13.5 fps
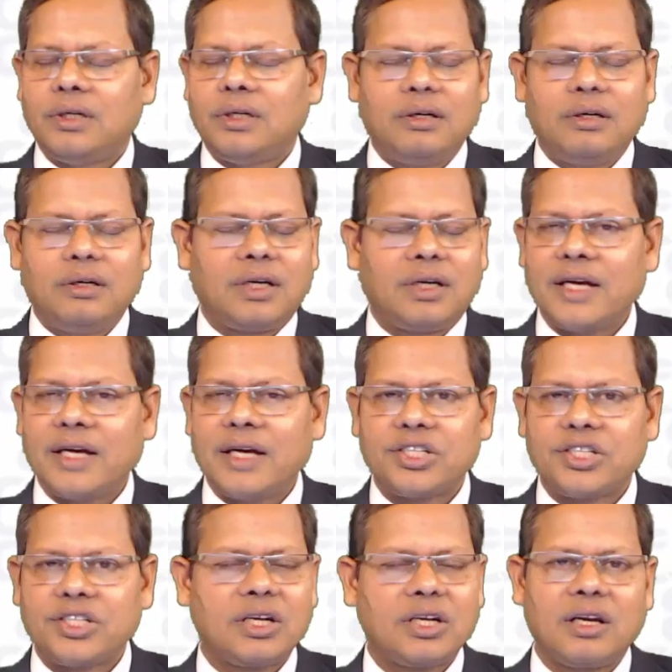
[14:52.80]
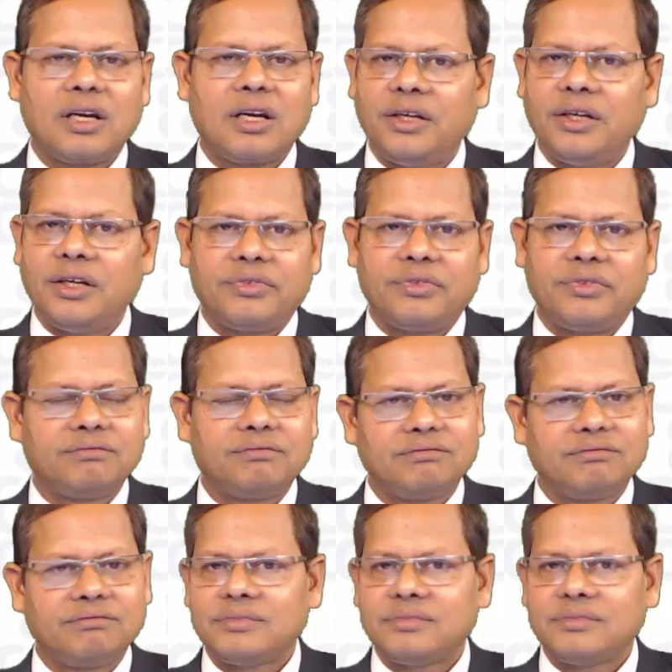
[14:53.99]
relaxation or relief,
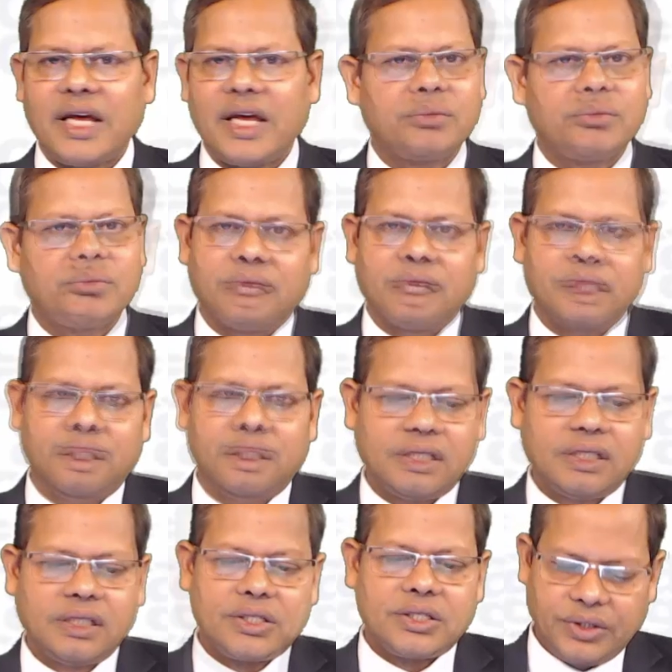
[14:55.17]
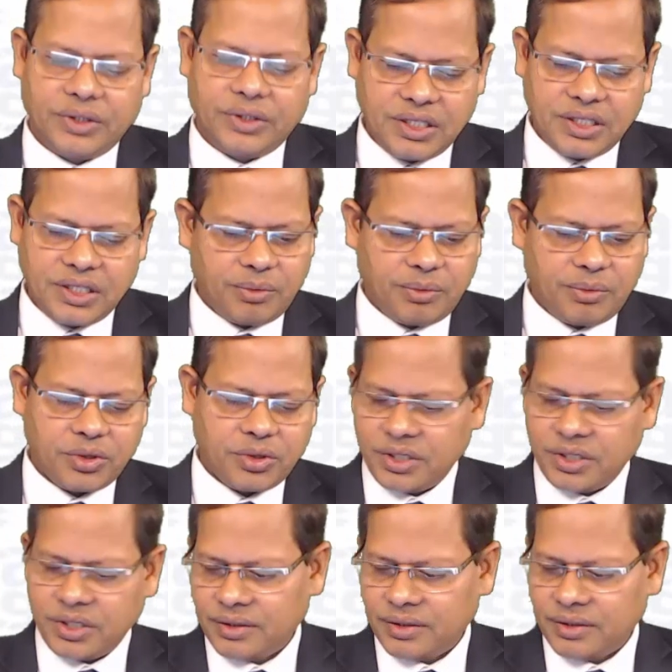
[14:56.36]
taxable. So this is about
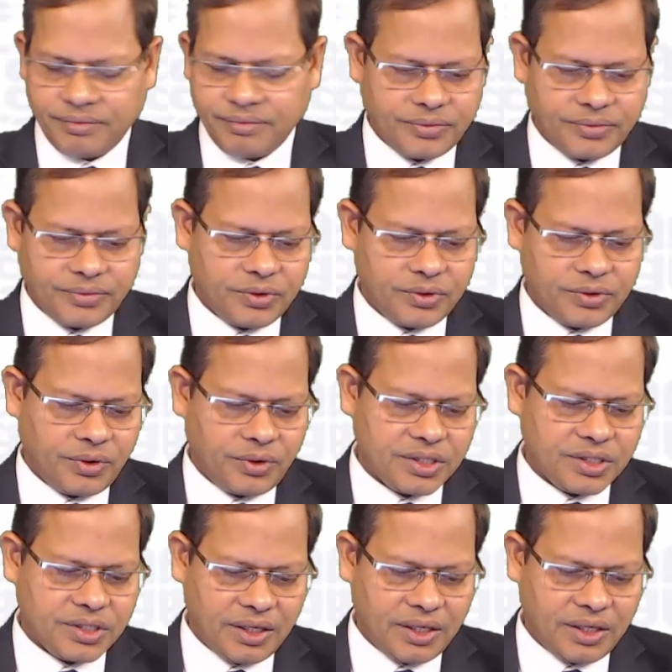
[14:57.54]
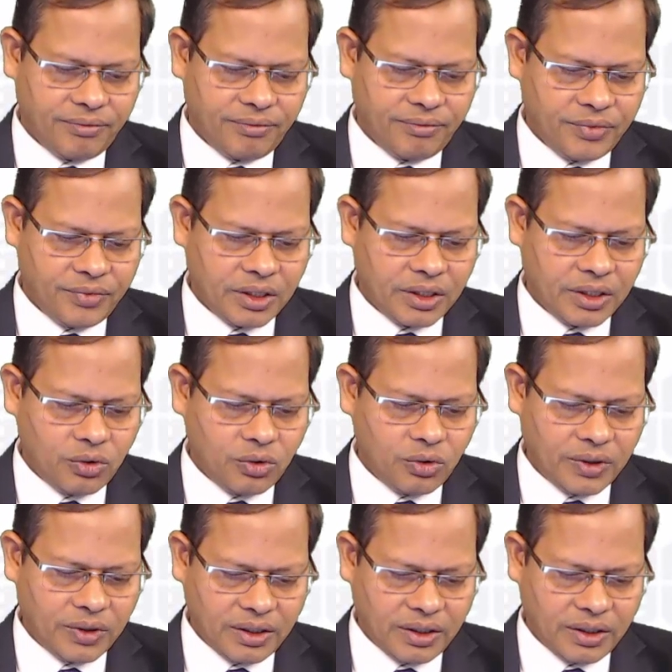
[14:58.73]
you can say. We can go for